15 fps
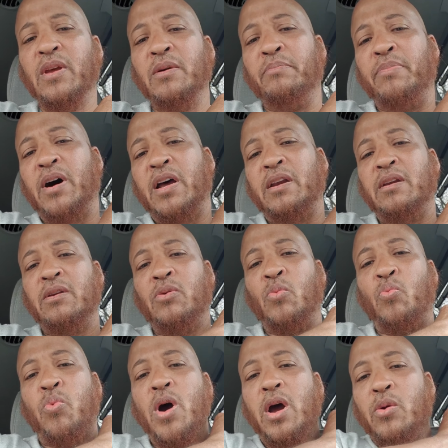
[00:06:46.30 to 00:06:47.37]
But
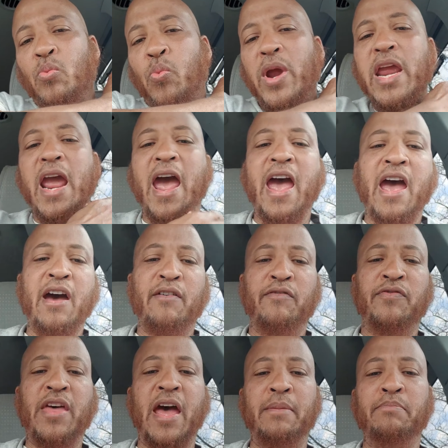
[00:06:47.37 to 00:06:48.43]
what we
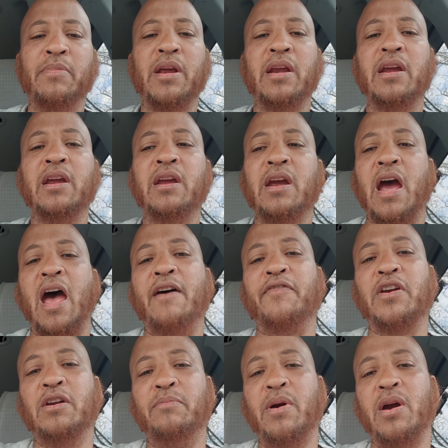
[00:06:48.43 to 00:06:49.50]
have that many
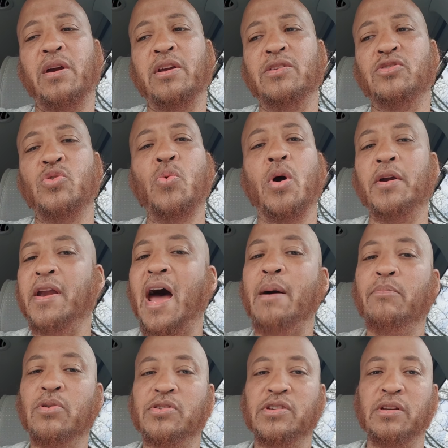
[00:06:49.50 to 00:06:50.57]
African Americans who are not
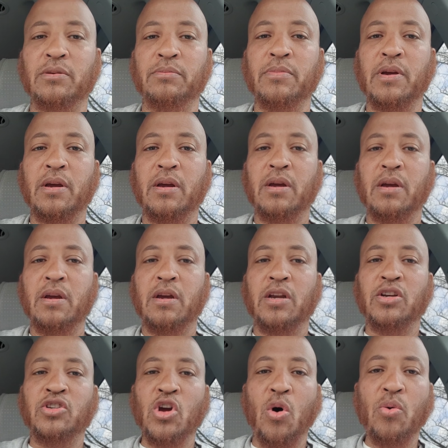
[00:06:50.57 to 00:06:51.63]
Muslim
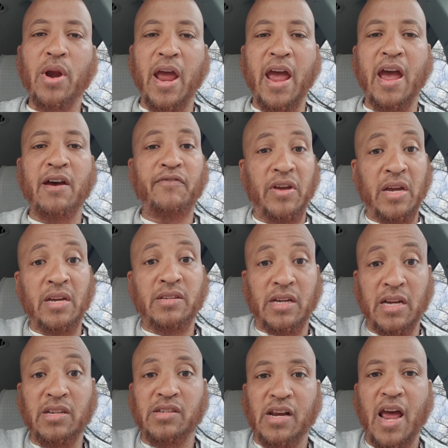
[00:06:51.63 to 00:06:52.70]
don't have is
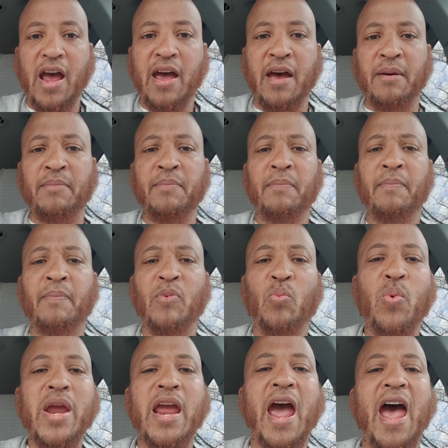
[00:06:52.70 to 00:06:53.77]
Islam.
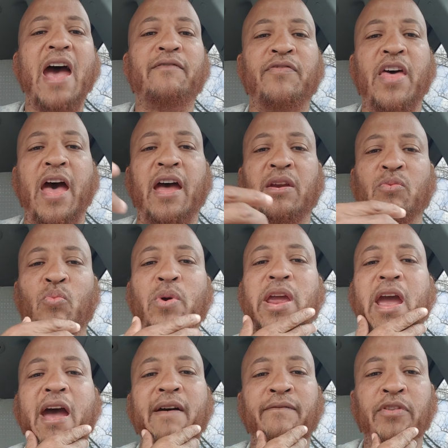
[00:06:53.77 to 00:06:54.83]
We have that. We
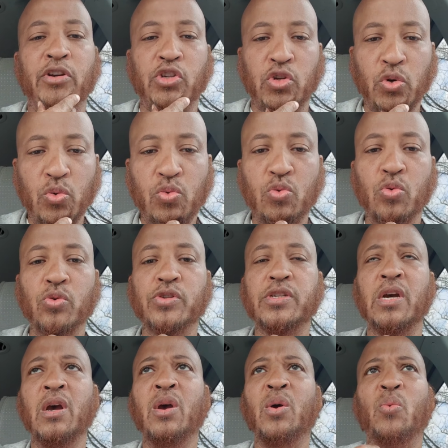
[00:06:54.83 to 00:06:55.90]
have the tools.
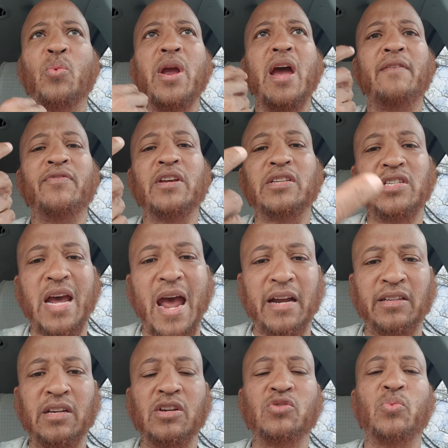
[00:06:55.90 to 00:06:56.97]
We have the
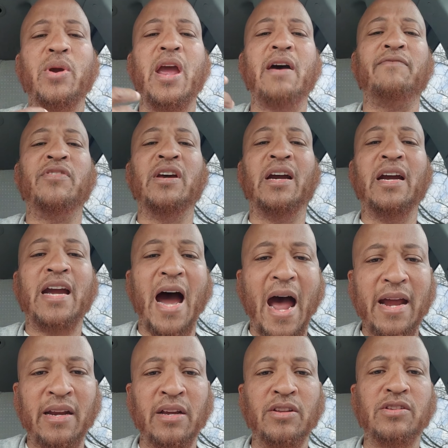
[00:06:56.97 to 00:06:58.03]
tactics. We have the
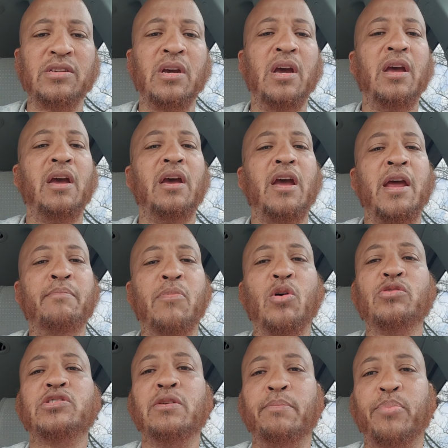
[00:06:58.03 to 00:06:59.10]
guidance. And
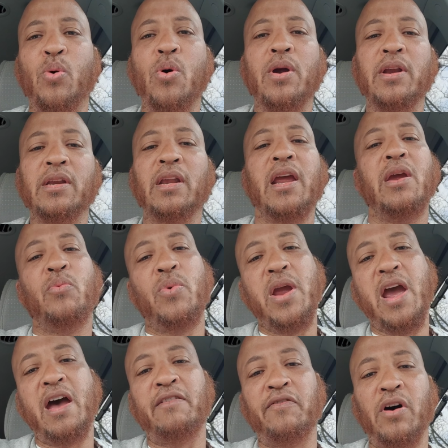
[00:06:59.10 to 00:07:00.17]
most importantly, we
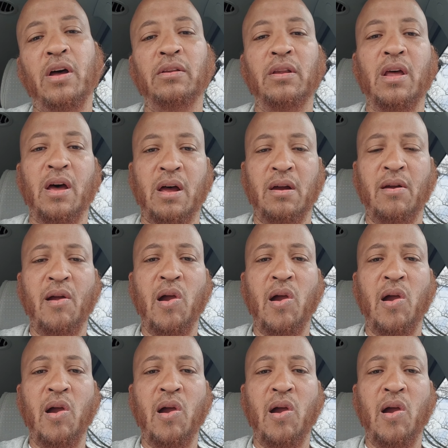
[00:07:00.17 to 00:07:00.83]
have Allah.